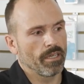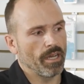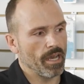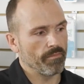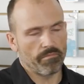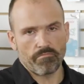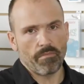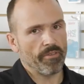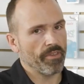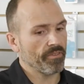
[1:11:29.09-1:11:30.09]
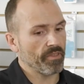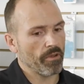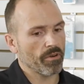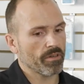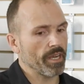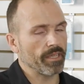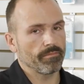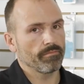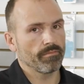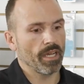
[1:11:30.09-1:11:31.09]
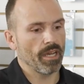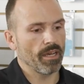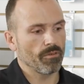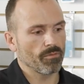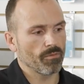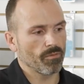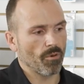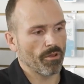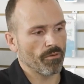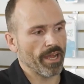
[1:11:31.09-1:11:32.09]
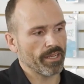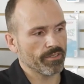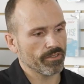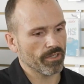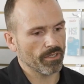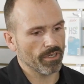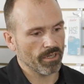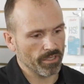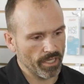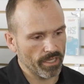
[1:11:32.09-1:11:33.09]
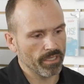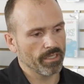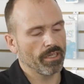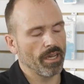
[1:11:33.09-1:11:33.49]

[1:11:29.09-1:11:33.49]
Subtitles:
I think they work great. Roller waxers are good.